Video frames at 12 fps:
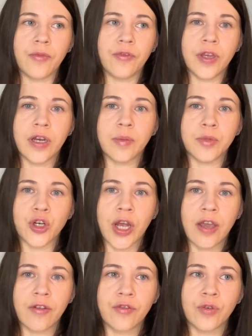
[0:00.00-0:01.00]
feed them
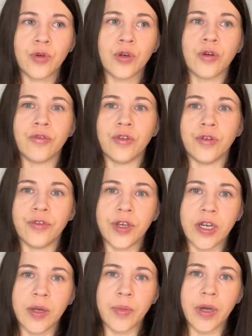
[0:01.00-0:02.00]
dry food, or if you
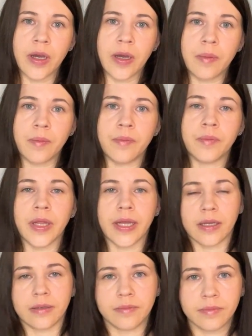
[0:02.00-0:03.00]
feed them like
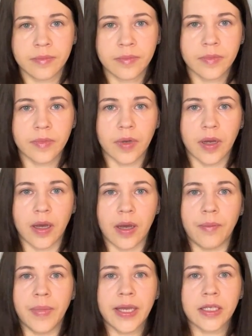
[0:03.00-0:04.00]
a
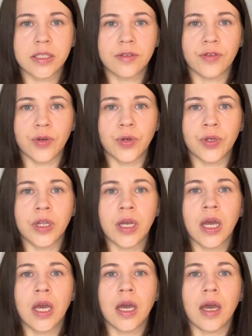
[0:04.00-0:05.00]
mixed food,
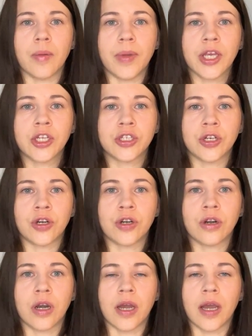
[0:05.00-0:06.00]
make
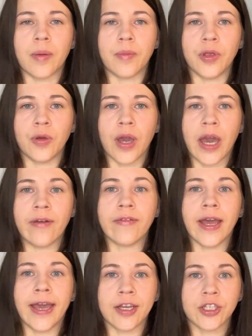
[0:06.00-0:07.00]
sure you have
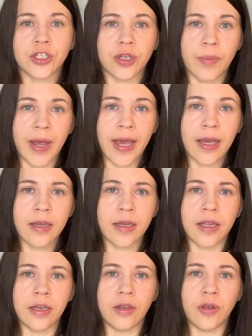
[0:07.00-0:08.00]
an extra bag
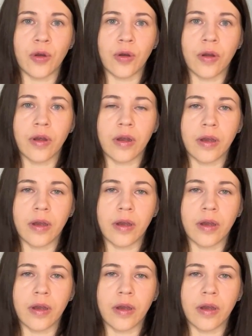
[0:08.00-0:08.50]
in your